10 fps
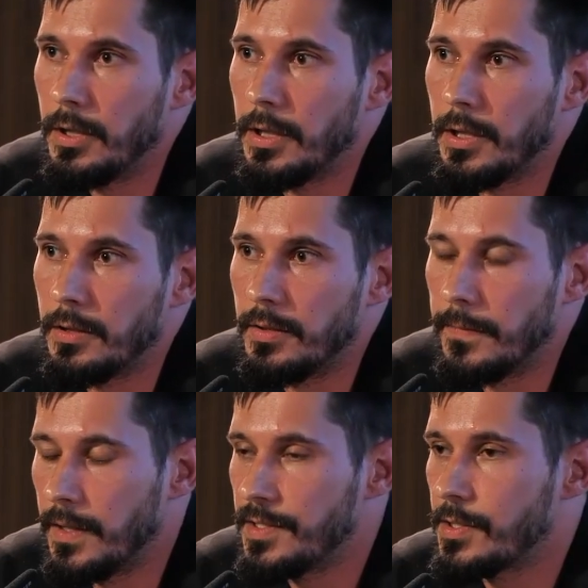and the
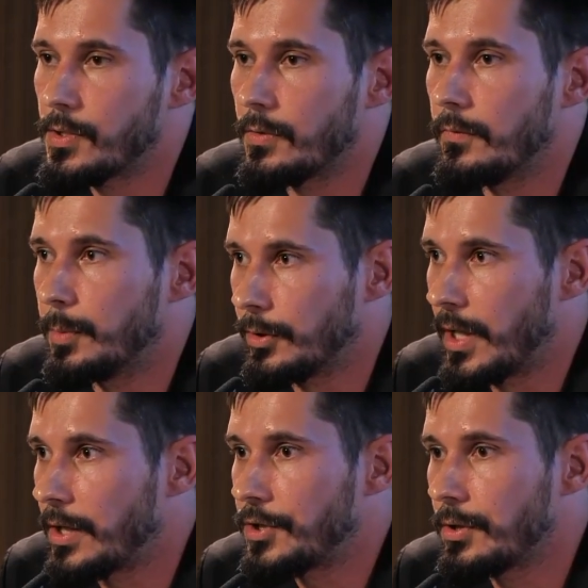phases of
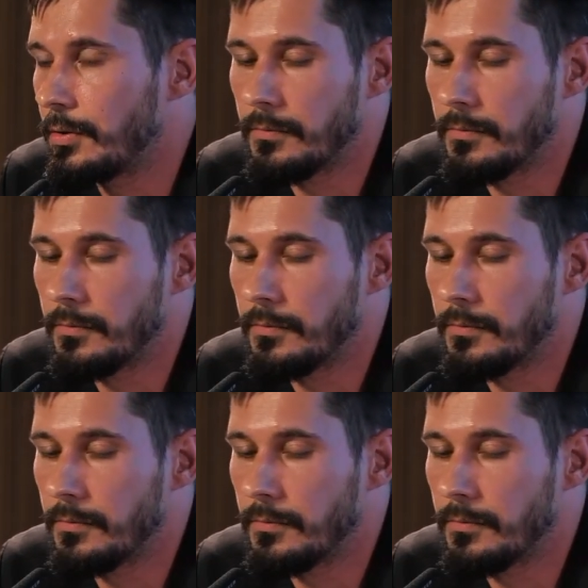production,